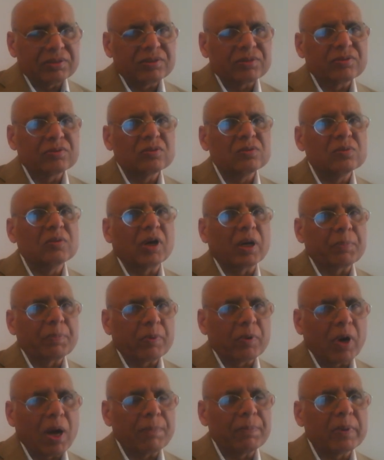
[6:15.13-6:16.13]
true or
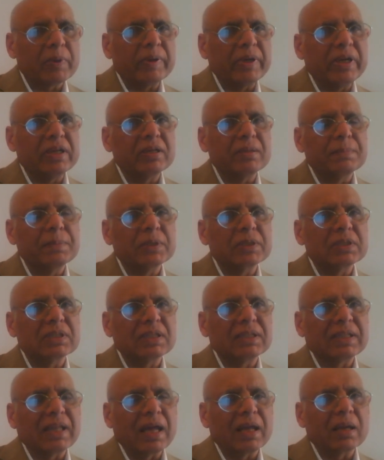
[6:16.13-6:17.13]
proper
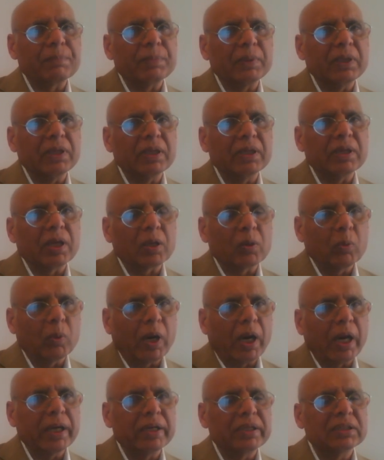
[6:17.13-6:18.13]
interpersonal therapy
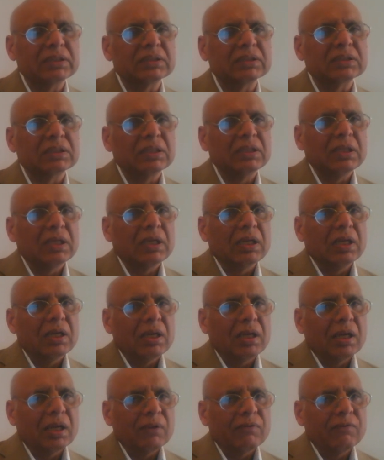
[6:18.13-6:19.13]
requires
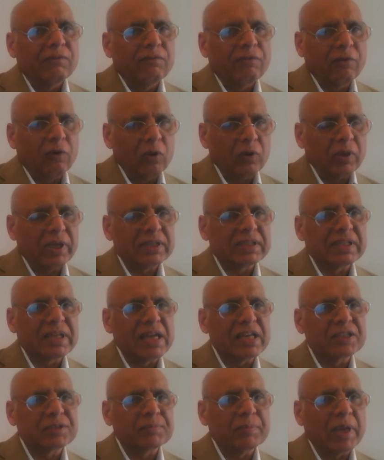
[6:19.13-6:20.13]
full
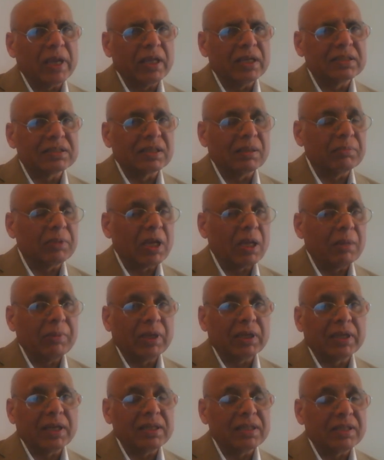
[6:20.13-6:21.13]
assessment. Sometimes
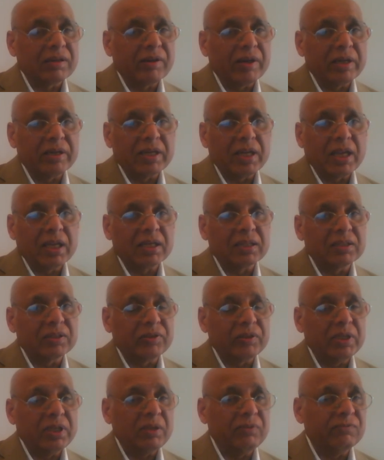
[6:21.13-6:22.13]
it can take
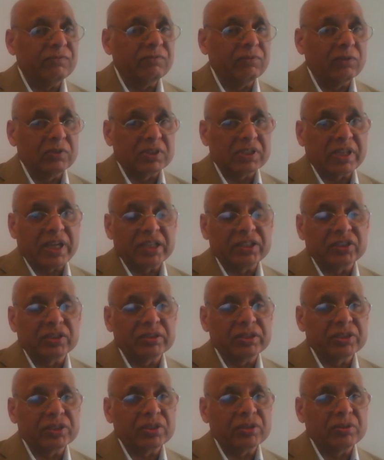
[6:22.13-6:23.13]
3 full
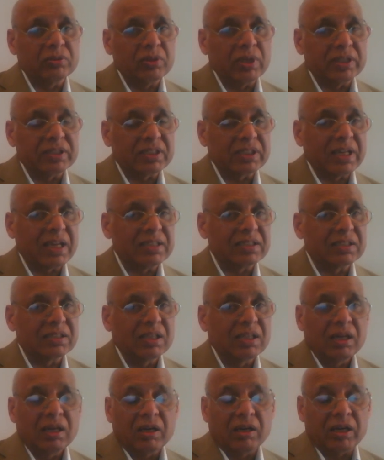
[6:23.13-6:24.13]
sessions to assess,
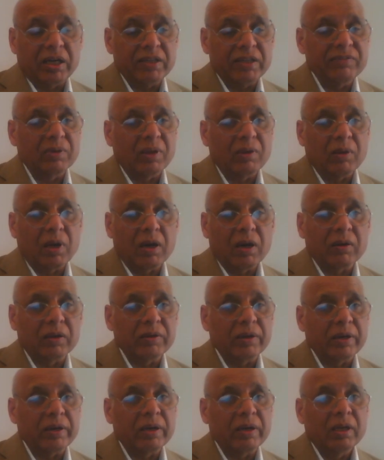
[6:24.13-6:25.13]
or even
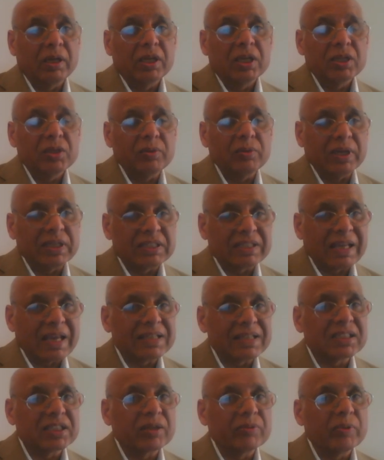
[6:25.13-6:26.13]
longer, to
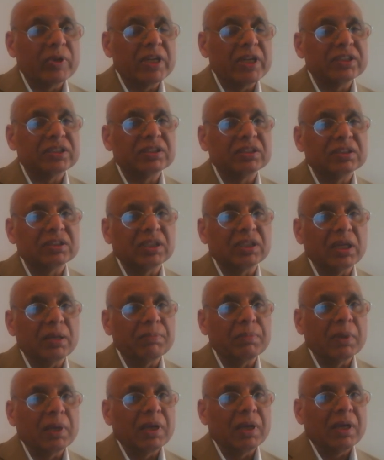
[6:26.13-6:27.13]
assess the
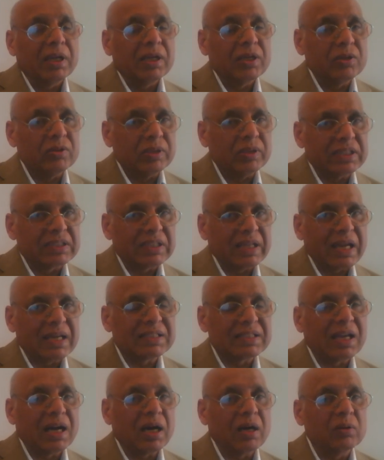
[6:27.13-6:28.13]
relationship, to
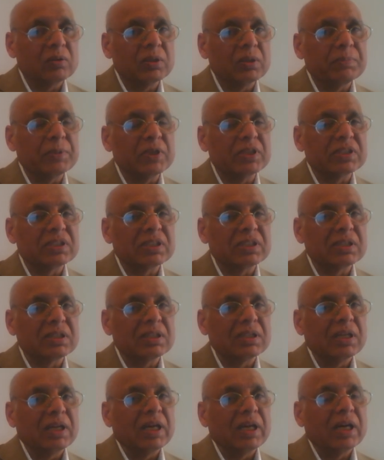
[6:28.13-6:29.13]
assess how the
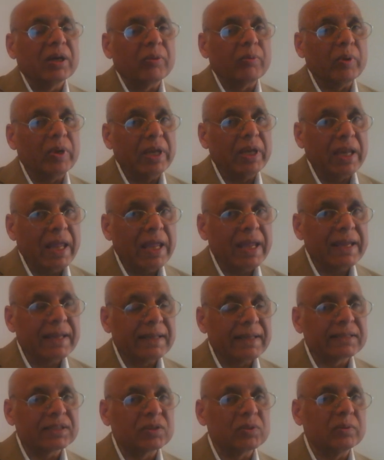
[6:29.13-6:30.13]
person
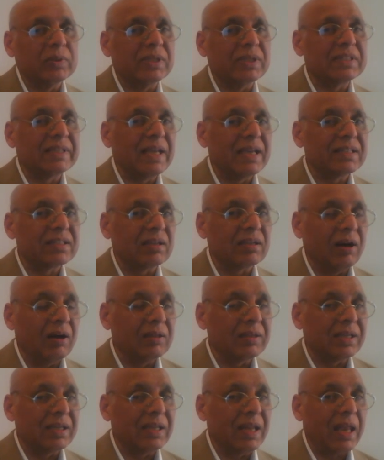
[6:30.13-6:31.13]
relates, to assess
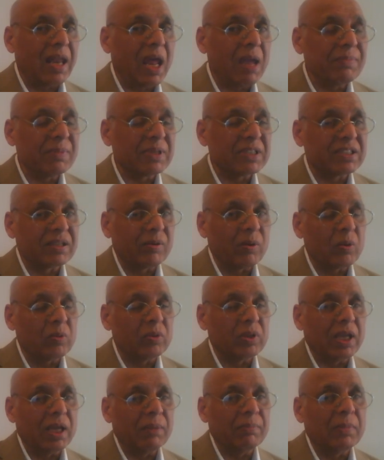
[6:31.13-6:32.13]
all the dynamics
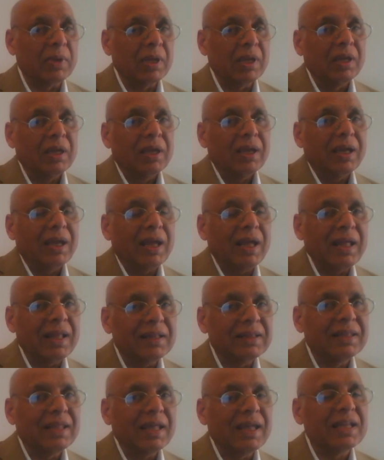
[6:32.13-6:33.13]
around them.
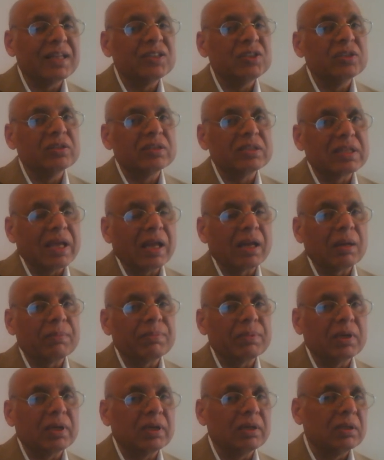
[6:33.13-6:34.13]
And then you set
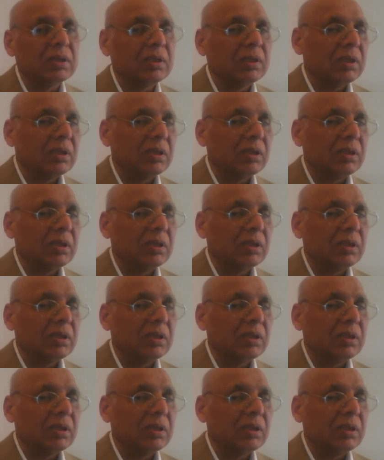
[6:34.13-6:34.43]
up a